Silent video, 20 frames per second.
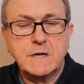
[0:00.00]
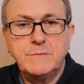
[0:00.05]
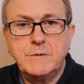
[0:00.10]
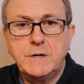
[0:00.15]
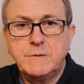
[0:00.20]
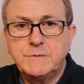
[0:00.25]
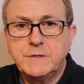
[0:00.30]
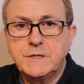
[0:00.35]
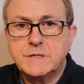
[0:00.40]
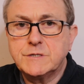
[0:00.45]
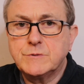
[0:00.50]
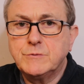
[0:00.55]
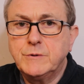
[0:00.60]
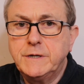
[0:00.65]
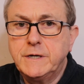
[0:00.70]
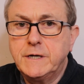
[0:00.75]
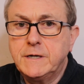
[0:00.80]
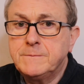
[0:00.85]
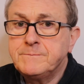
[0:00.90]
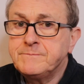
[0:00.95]
come up this
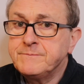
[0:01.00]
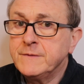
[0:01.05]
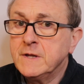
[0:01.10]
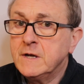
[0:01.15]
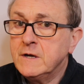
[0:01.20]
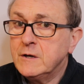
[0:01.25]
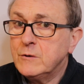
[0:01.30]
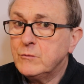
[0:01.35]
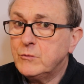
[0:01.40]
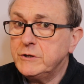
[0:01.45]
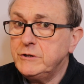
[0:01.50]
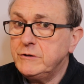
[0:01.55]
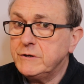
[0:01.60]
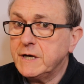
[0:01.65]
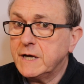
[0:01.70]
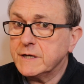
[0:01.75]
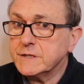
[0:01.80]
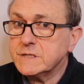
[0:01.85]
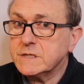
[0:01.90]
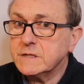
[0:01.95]
week, when you
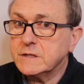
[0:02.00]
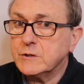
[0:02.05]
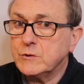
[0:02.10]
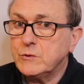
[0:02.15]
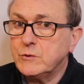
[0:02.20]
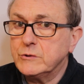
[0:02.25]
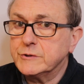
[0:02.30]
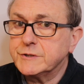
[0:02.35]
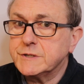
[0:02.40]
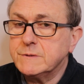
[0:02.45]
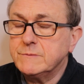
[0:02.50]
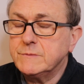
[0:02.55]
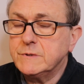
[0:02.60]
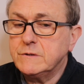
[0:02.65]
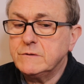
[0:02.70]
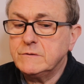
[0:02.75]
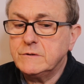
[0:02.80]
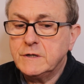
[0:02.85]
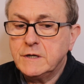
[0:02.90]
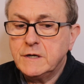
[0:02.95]
get to the quarter
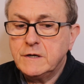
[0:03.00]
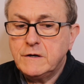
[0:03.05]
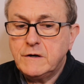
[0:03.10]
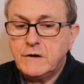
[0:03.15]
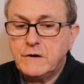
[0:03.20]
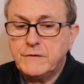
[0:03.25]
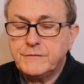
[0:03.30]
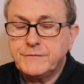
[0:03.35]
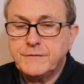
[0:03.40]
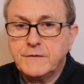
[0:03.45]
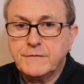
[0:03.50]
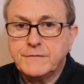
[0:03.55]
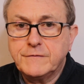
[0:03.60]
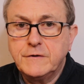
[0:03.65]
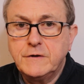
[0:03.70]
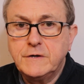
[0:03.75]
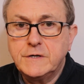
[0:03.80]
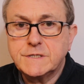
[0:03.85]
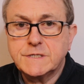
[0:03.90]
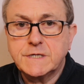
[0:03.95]
moon of
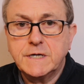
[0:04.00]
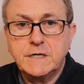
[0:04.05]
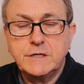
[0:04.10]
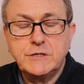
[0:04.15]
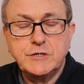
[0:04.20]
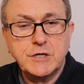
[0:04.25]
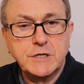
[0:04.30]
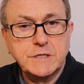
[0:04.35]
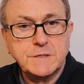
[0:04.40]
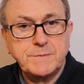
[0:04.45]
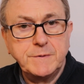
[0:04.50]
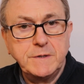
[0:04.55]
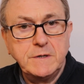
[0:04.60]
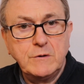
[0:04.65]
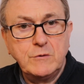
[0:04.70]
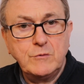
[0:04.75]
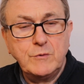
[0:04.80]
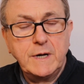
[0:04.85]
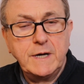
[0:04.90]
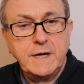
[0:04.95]
Thursday, just be
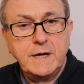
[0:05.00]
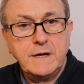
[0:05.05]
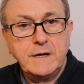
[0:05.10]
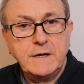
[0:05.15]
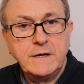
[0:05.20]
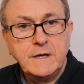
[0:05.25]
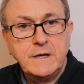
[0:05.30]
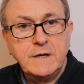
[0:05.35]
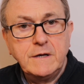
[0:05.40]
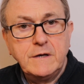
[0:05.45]
aware